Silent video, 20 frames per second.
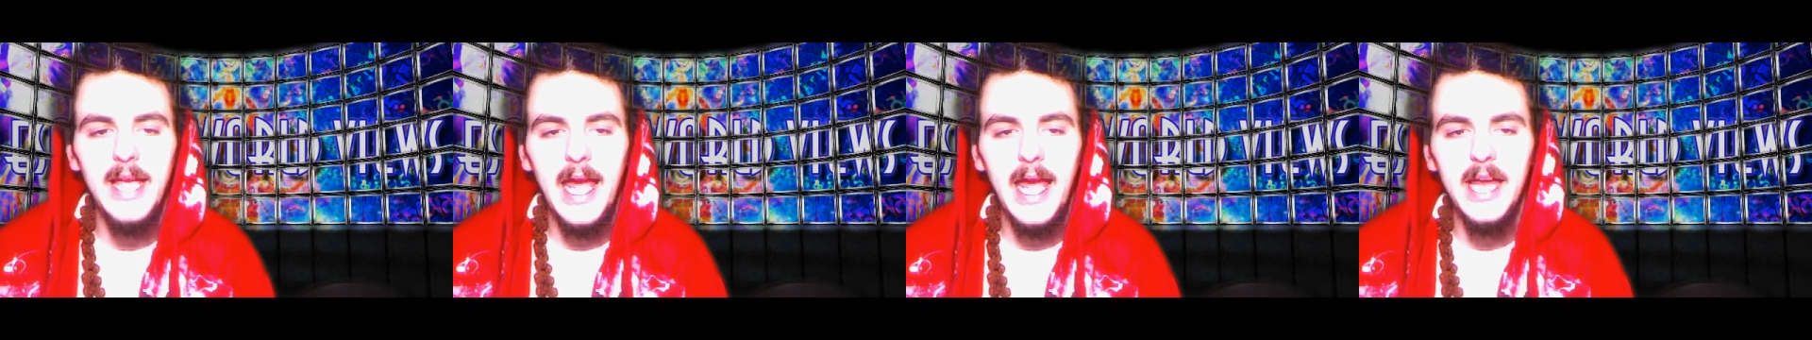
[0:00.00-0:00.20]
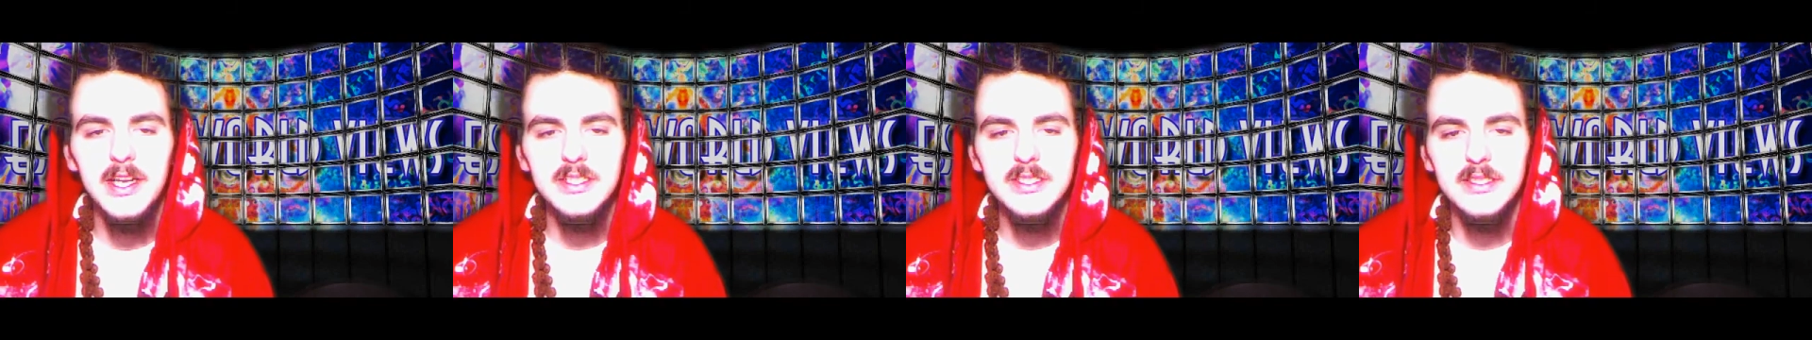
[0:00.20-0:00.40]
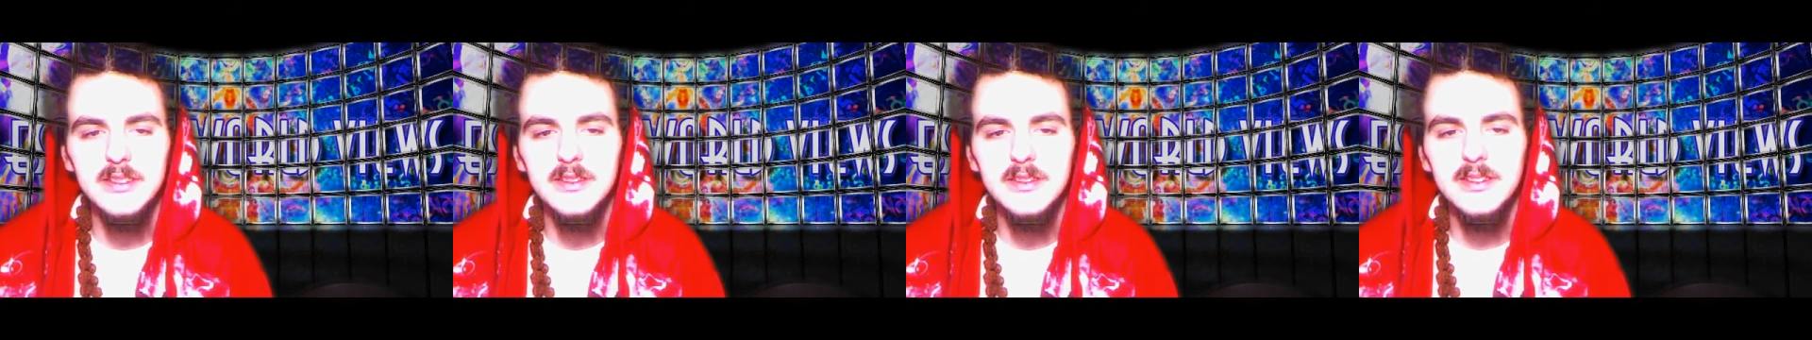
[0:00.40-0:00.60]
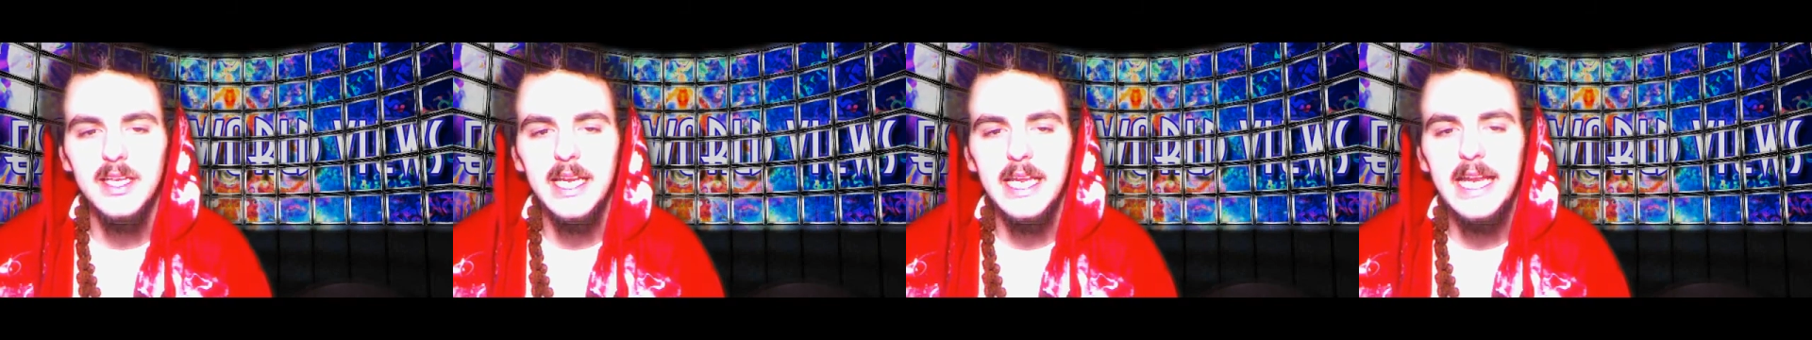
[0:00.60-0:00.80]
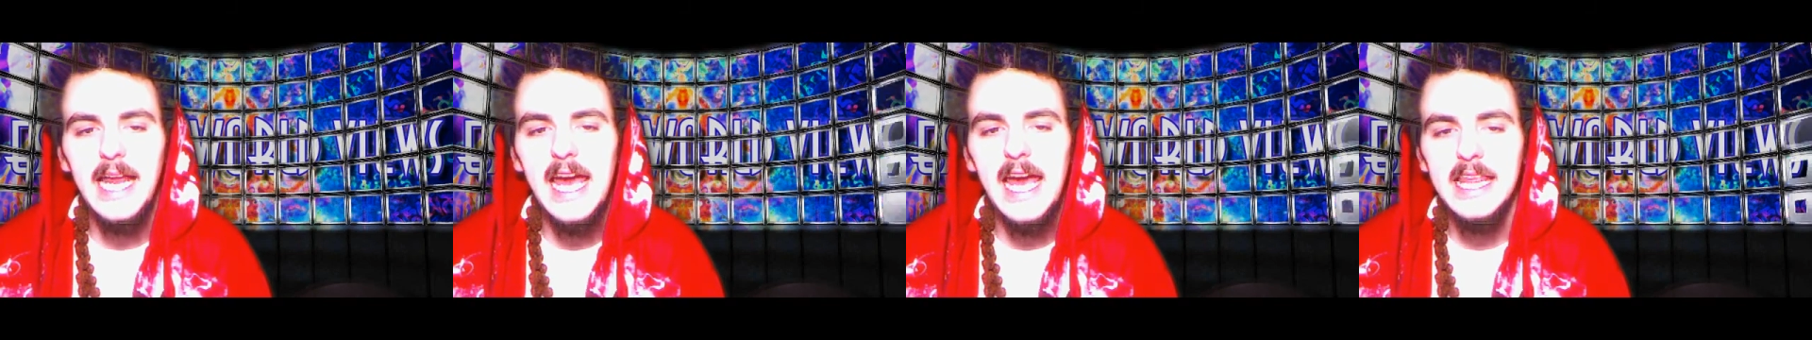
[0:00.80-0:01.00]
Anderson
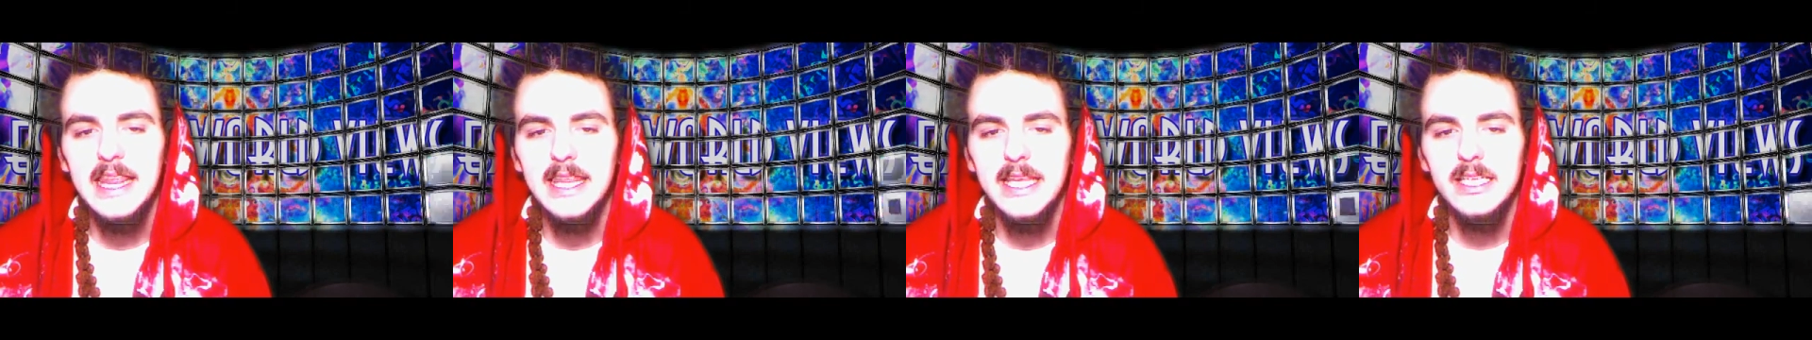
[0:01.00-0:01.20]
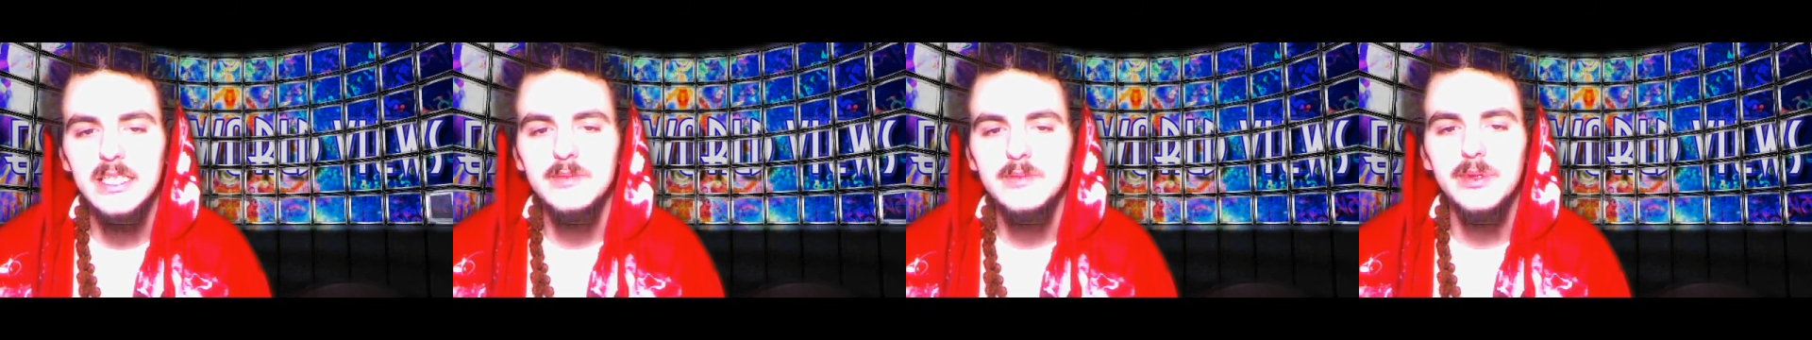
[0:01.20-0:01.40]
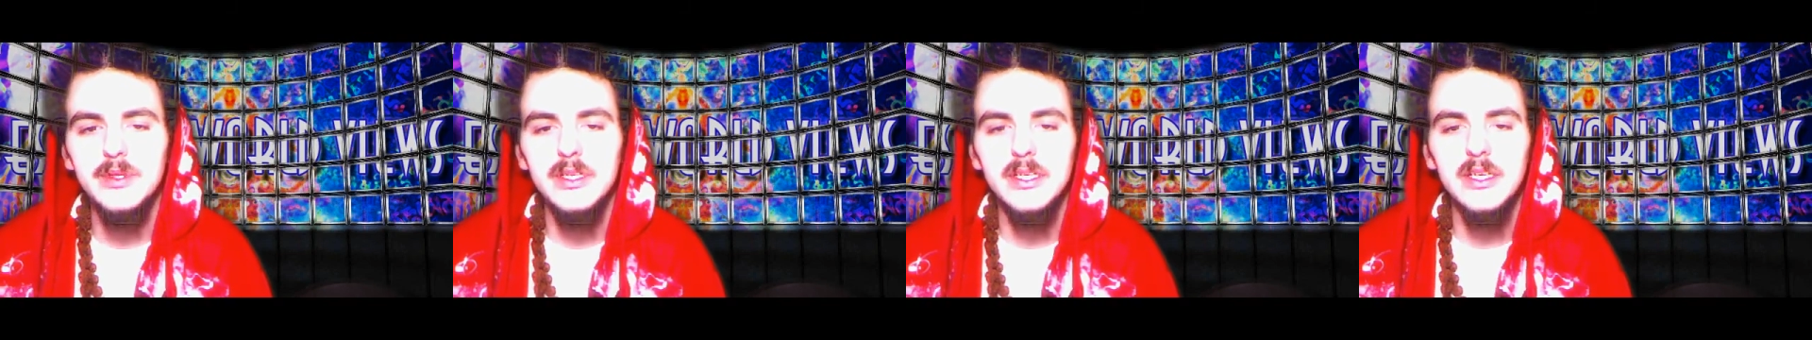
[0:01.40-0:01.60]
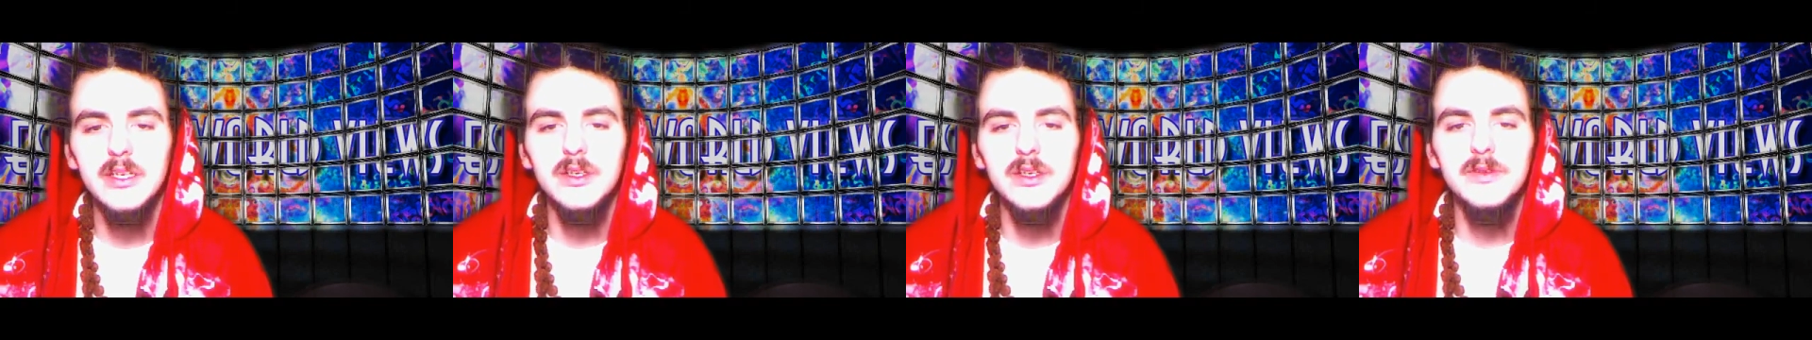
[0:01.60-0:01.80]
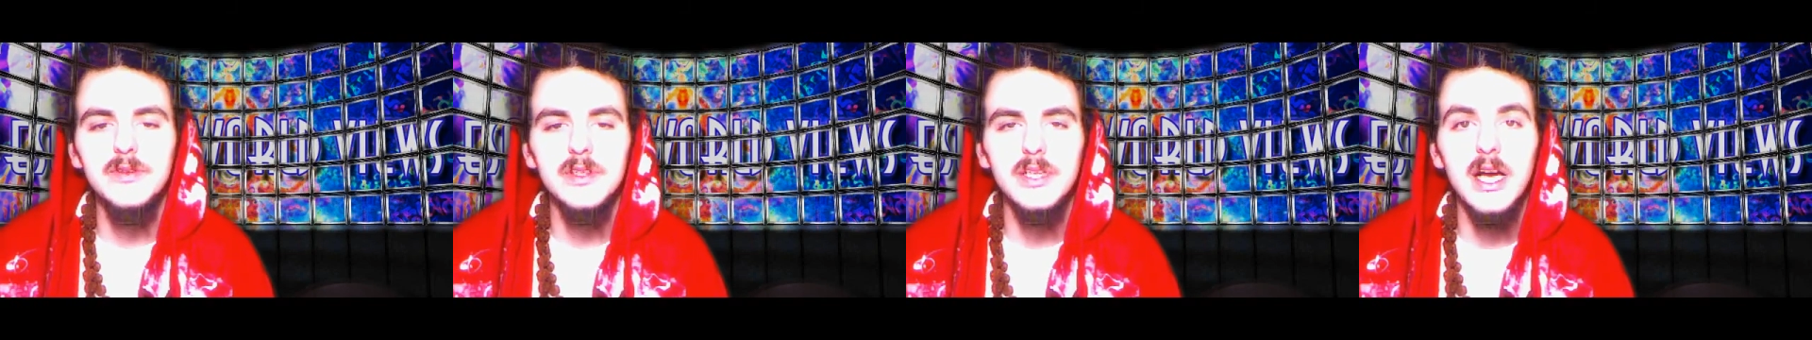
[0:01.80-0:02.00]
studied ethics,
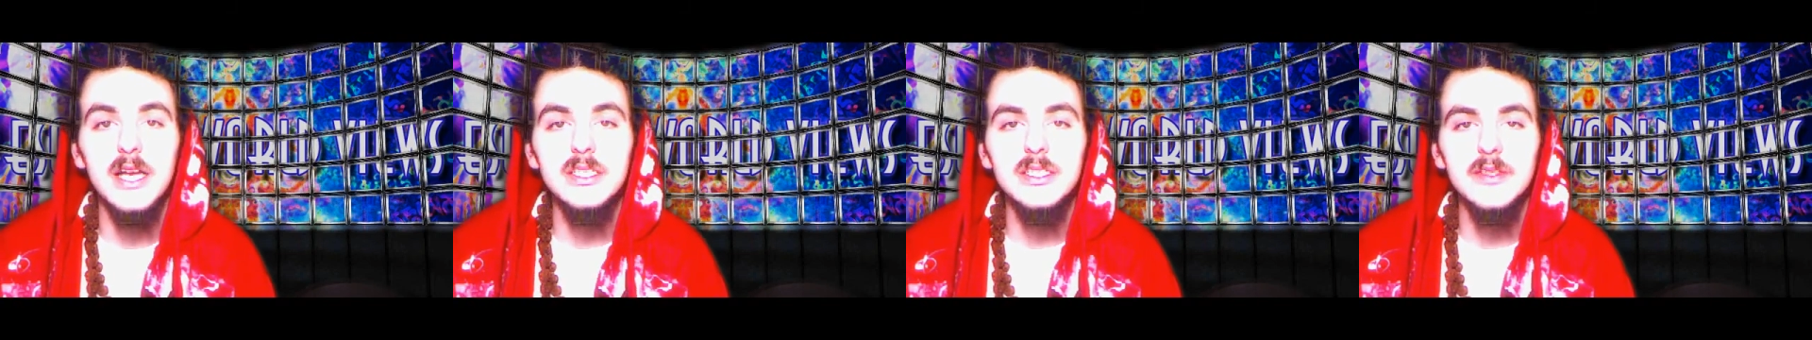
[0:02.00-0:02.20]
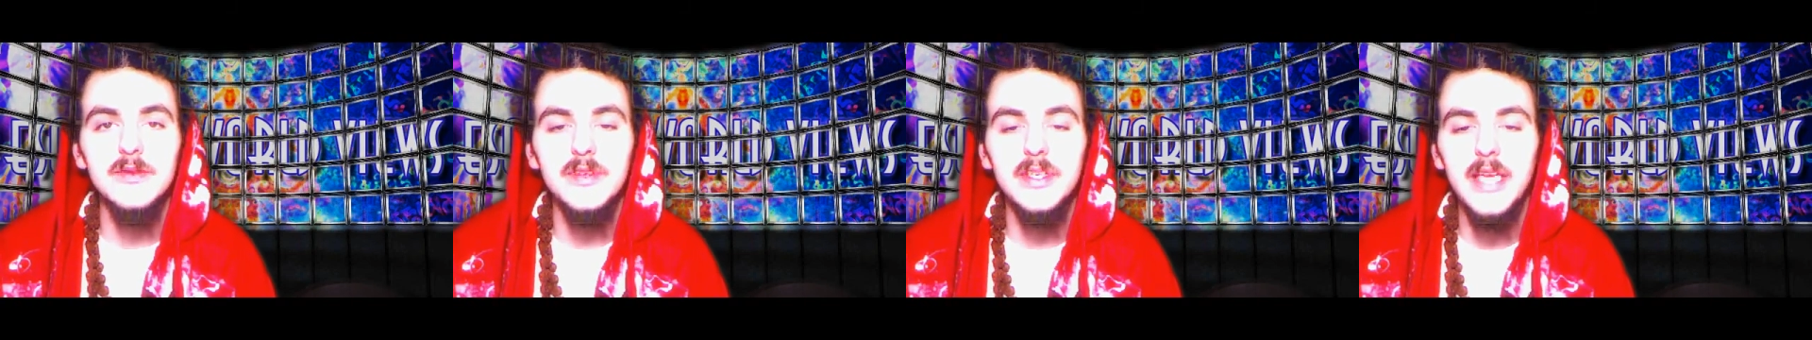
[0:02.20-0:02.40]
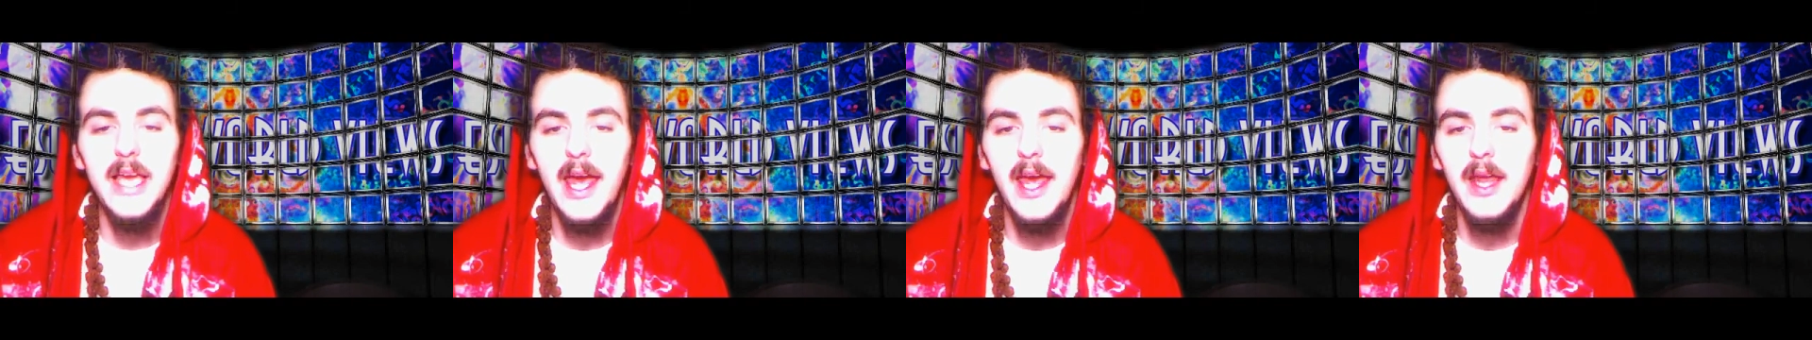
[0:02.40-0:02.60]
political philosophy,